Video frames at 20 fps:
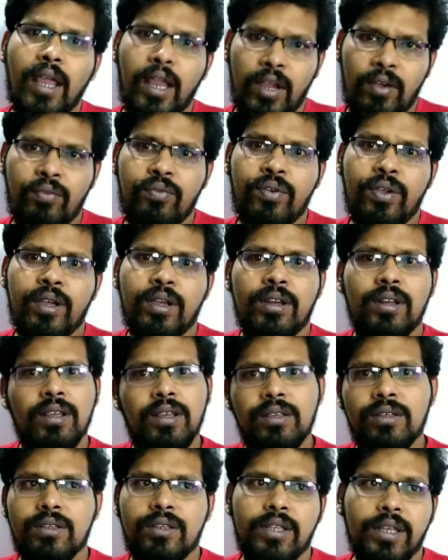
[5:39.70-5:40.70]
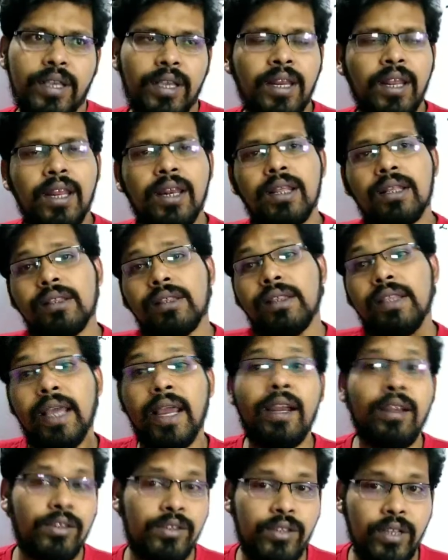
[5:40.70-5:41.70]
affair is there, and in
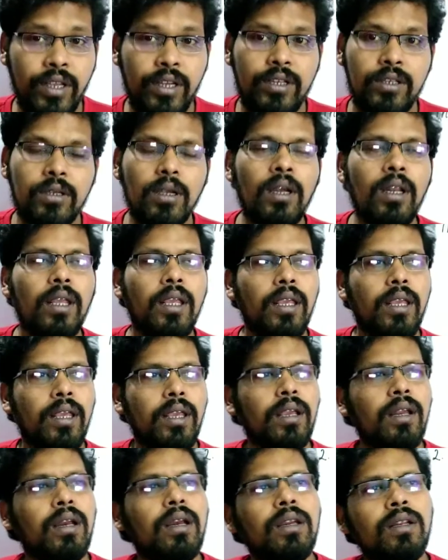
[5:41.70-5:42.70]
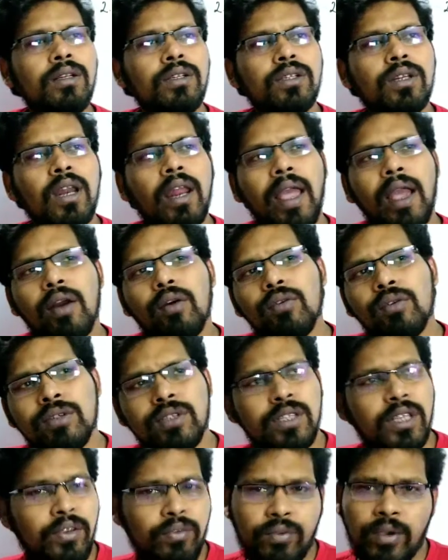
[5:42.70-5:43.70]
that sector, English
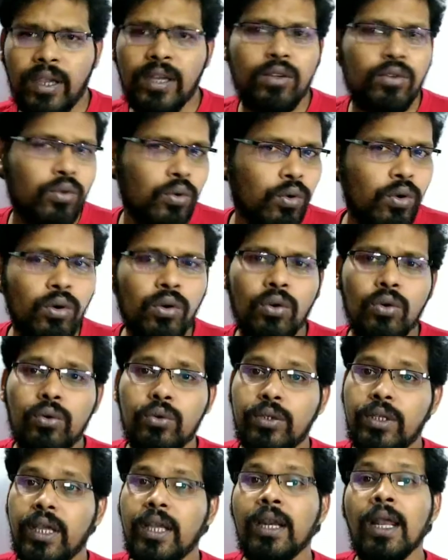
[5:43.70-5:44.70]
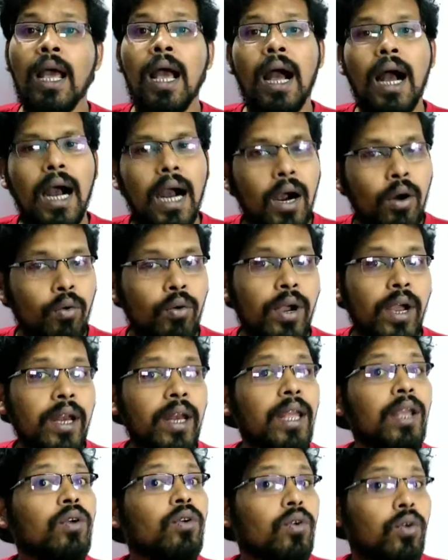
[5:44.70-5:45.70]
language, if I don't know, then how can
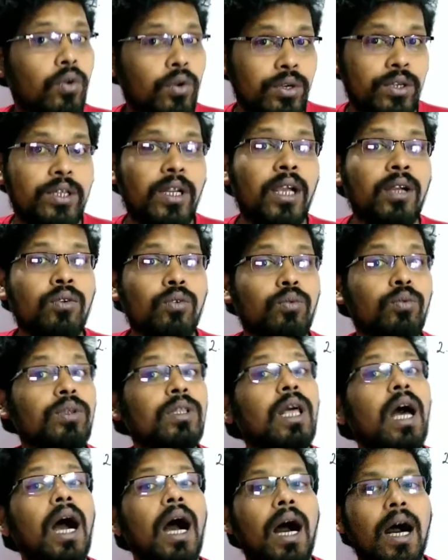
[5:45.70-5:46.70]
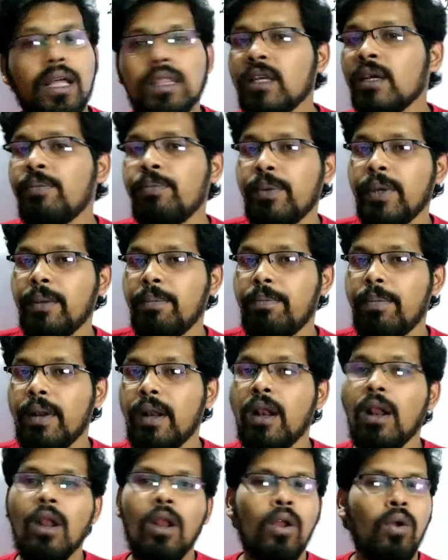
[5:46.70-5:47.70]
I contact with other
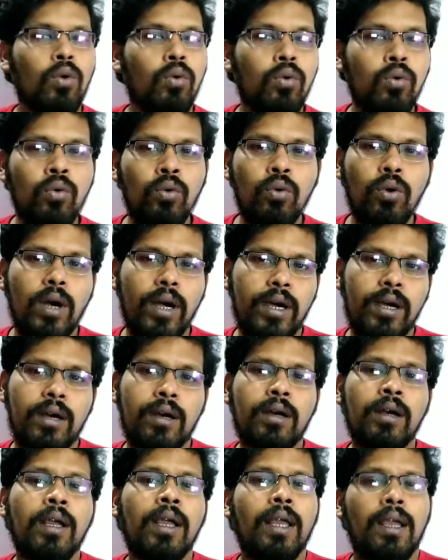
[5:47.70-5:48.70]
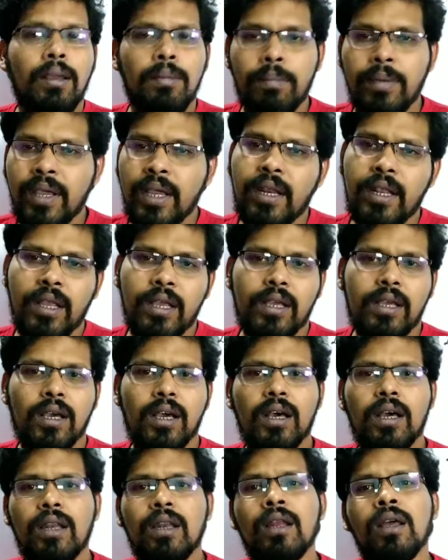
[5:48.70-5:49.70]
people who are
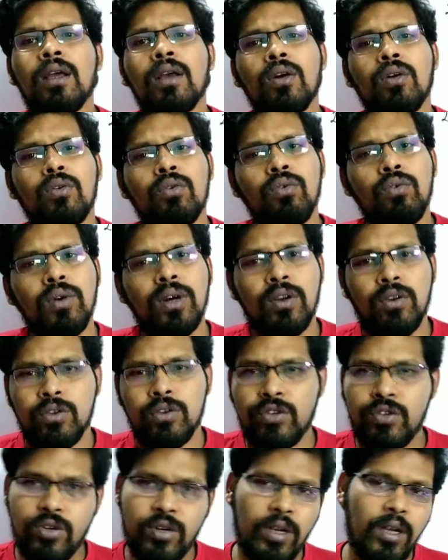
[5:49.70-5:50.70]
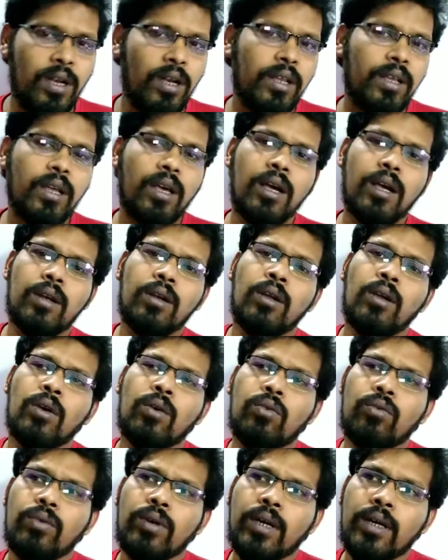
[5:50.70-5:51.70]
American, who are Australian,
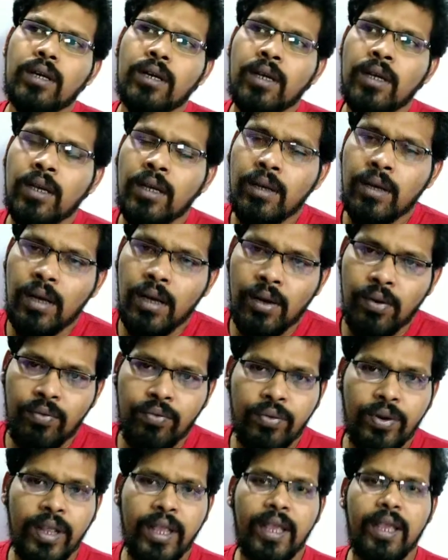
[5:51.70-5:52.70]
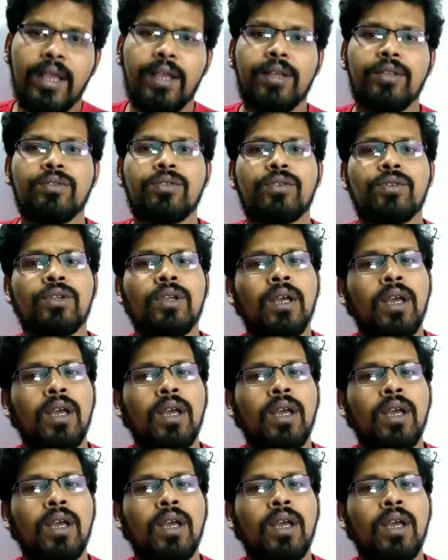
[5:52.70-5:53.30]
who are French,